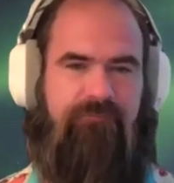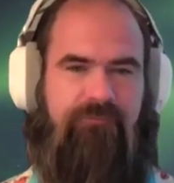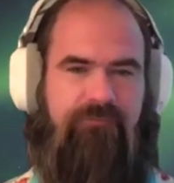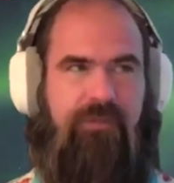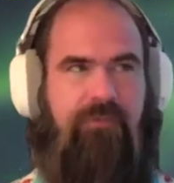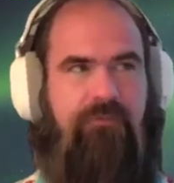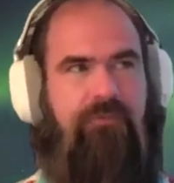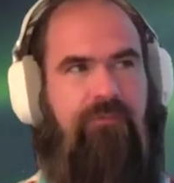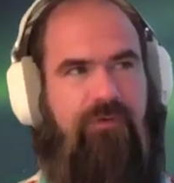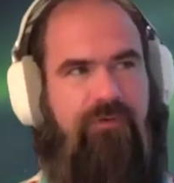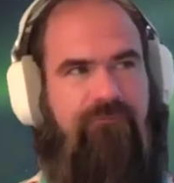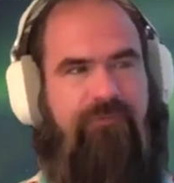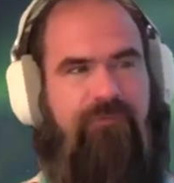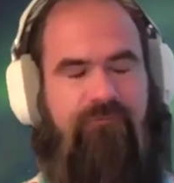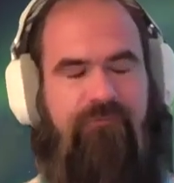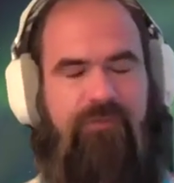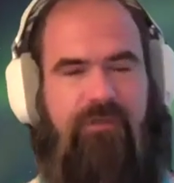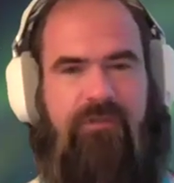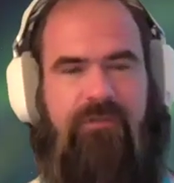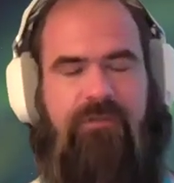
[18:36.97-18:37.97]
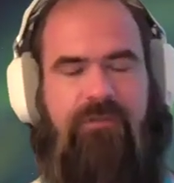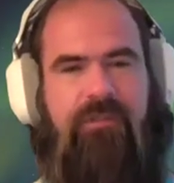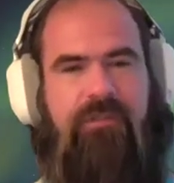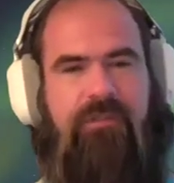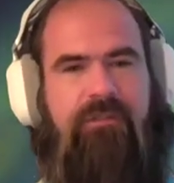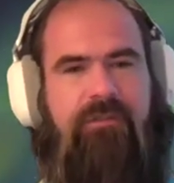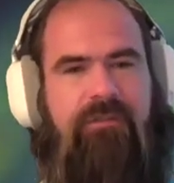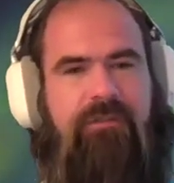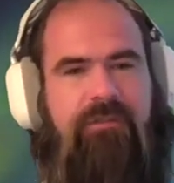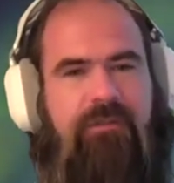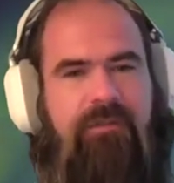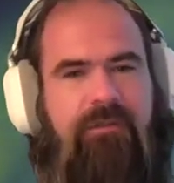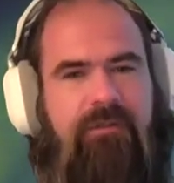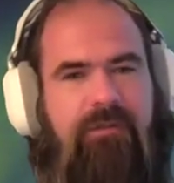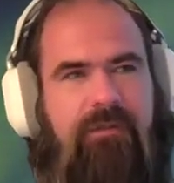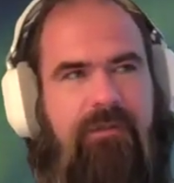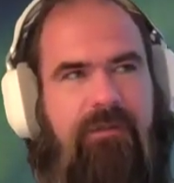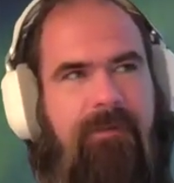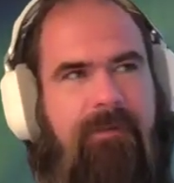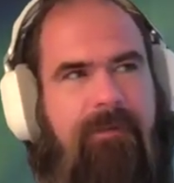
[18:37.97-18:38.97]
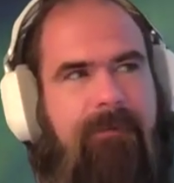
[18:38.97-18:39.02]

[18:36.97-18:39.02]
Like, we want to feel validated. And